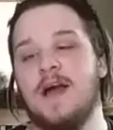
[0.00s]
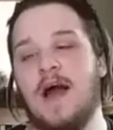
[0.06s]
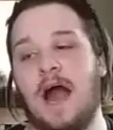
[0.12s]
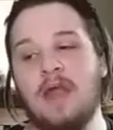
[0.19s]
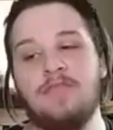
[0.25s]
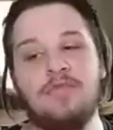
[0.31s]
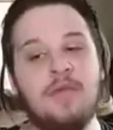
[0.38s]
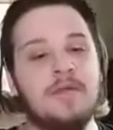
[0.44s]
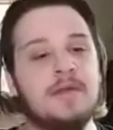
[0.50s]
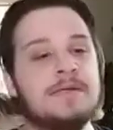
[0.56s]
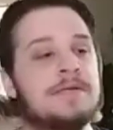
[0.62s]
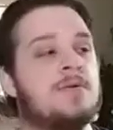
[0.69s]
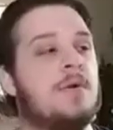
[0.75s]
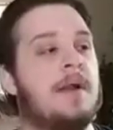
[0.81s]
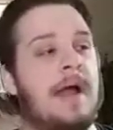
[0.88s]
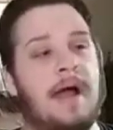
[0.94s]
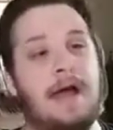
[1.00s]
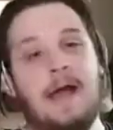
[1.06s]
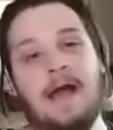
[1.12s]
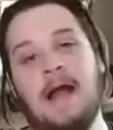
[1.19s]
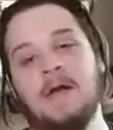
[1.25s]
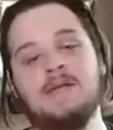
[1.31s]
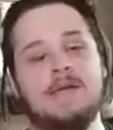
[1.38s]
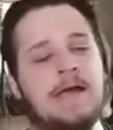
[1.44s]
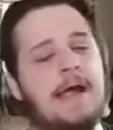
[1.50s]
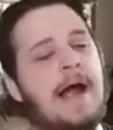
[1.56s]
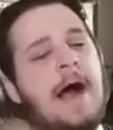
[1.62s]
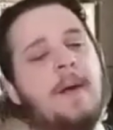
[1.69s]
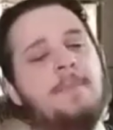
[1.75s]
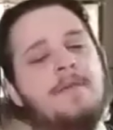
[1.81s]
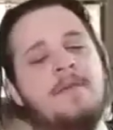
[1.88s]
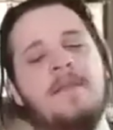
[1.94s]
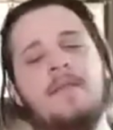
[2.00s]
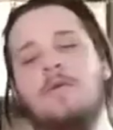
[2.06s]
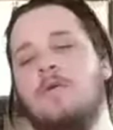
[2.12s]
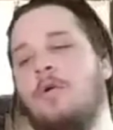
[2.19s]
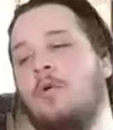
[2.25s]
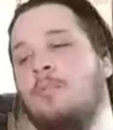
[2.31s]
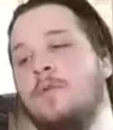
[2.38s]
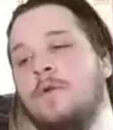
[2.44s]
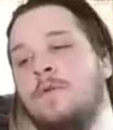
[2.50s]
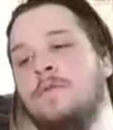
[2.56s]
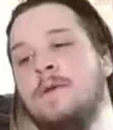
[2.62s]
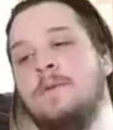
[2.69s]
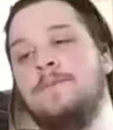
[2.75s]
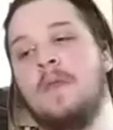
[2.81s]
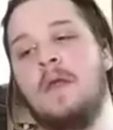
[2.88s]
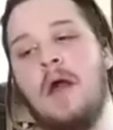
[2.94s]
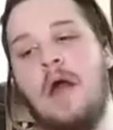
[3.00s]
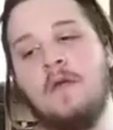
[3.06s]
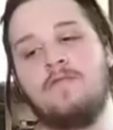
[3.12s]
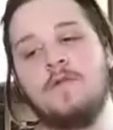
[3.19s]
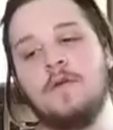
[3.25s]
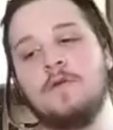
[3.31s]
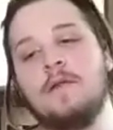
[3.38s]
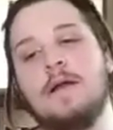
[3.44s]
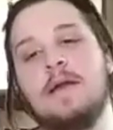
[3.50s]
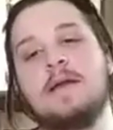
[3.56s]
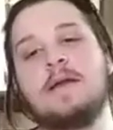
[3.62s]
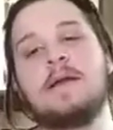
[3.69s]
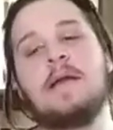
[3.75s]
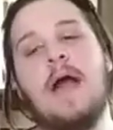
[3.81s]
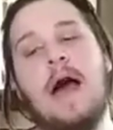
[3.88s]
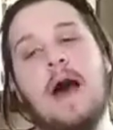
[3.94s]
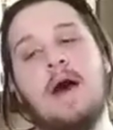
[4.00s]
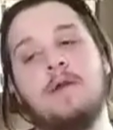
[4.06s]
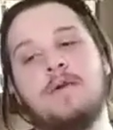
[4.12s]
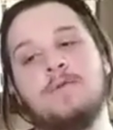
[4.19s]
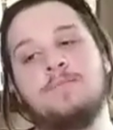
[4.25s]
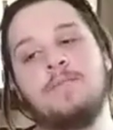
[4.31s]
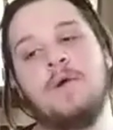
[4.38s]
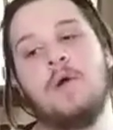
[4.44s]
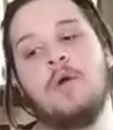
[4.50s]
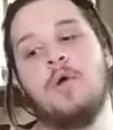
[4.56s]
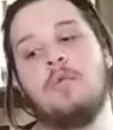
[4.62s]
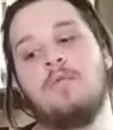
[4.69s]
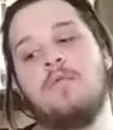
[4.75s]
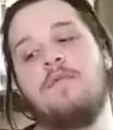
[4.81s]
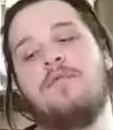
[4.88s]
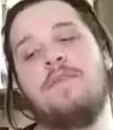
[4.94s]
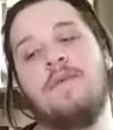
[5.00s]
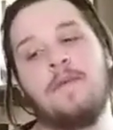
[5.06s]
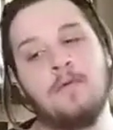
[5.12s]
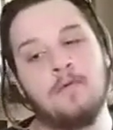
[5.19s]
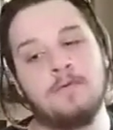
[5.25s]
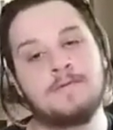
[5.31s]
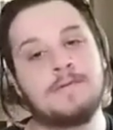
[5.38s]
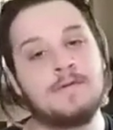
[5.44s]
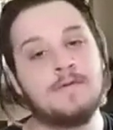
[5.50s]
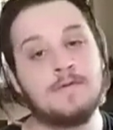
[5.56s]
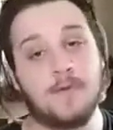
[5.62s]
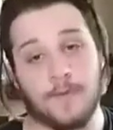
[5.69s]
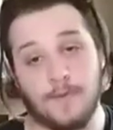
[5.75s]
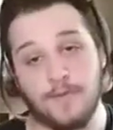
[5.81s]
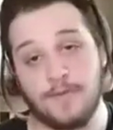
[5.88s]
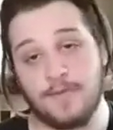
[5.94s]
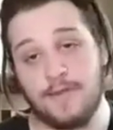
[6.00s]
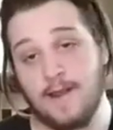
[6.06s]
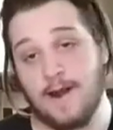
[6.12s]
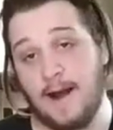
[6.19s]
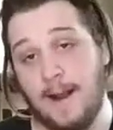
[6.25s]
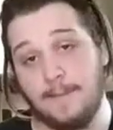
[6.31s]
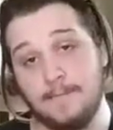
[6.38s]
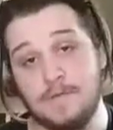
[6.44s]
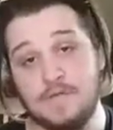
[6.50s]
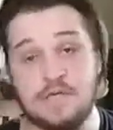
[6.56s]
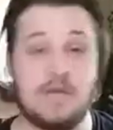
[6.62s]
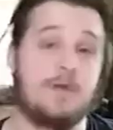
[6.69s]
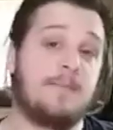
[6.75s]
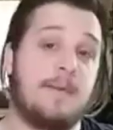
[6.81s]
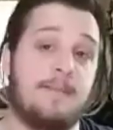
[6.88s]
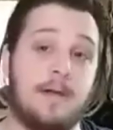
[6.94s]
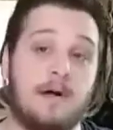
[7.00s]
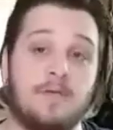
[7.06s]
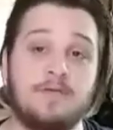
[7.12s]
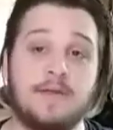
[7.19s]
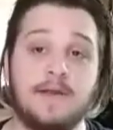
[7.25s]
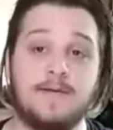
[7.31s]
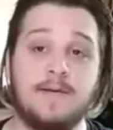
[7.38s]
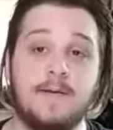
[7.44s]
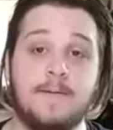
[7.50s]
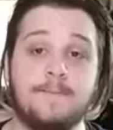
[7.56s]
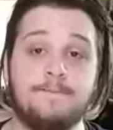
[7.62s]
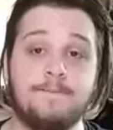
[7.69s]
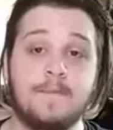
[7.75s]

I think this is what actually happened in the whole movie. I feel like Adam revealed to Dorothy, I'm Jeremy Melton.